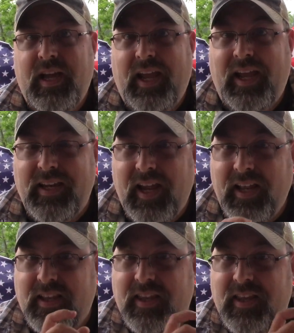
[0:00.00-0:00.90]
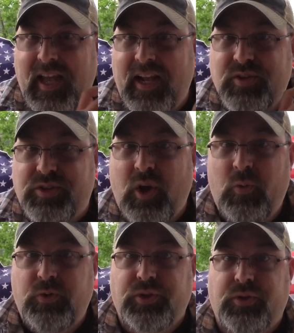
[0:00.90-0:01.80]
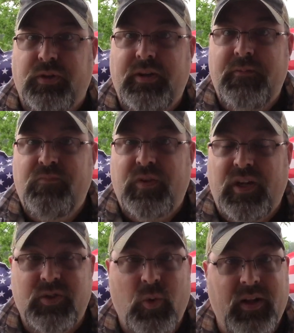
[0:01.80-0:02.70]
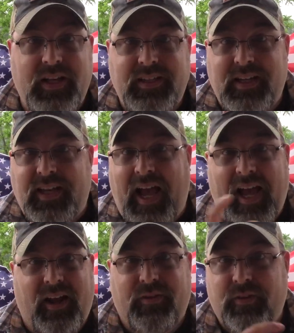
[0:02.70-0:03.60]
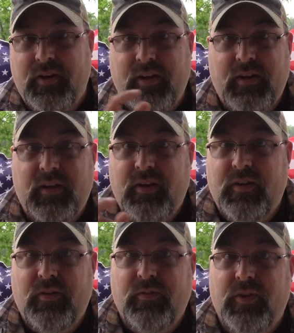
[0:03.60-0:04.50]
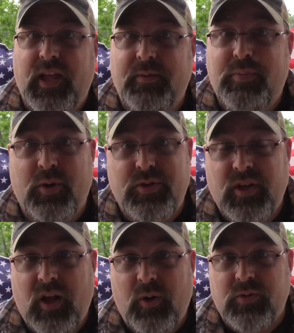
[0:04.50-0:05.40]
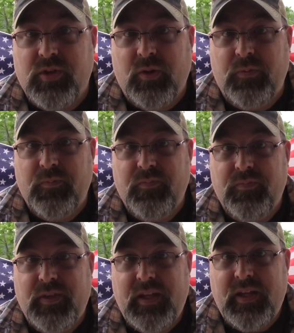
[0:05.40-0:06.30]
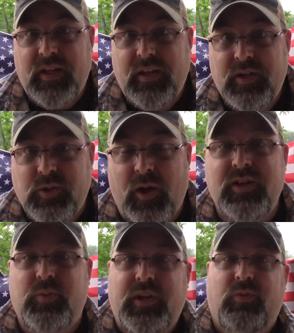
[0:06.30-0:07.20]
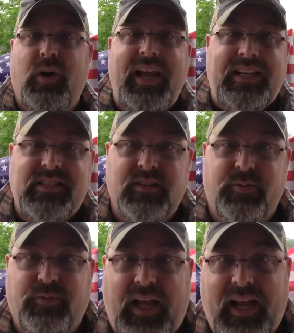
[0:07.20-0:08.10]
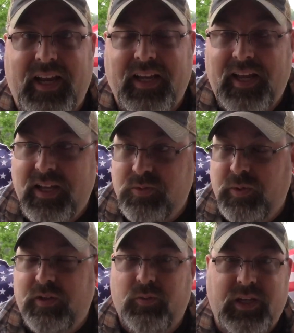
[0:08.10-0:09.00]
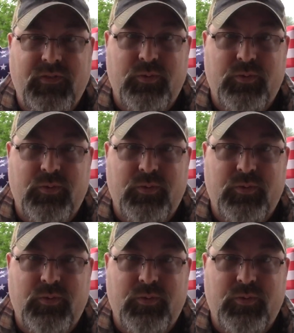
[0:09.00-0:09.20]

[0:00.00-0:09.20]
and yet that soldier is willing to die for that person also. So as we raise the flag and as we give